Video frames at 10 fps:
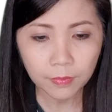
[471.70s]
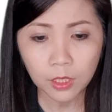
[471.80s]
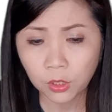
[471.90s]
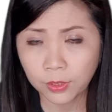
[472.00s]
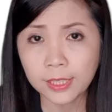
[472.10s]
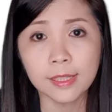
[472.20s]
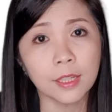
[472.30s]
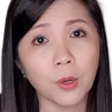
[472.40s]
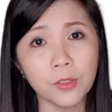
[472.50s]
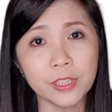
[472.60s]
So this is a
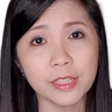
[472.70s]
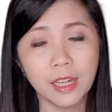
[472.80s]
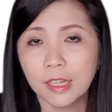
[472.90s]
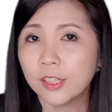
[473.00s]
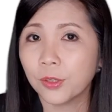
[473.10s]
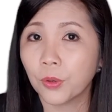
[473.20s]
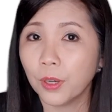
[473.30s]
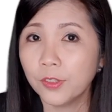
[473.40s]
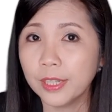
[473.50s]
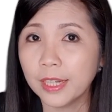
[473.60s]
quadrant. So
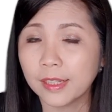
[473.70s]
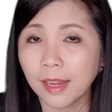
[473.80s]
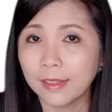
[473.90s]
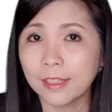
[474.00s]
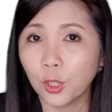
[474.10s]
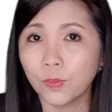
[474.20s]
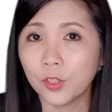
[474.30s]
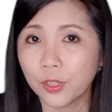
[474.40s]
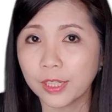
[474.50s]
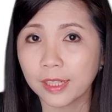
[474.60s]
quadrant is 90 over
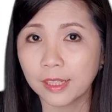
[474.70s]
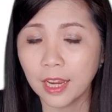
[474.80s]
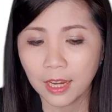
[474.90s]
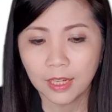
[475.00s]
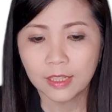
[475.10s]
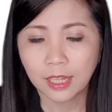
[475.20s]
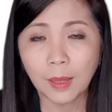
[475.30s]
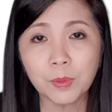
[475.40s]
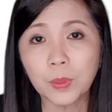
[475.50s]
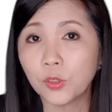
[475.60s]
360
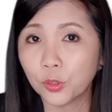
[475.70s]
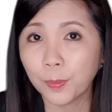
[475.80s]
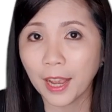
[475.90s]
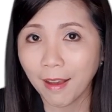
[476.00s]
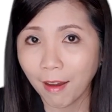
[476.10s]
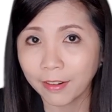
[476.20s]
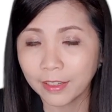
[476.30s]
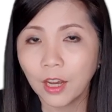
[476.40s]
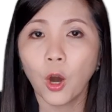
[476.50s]
times with 2 pi r.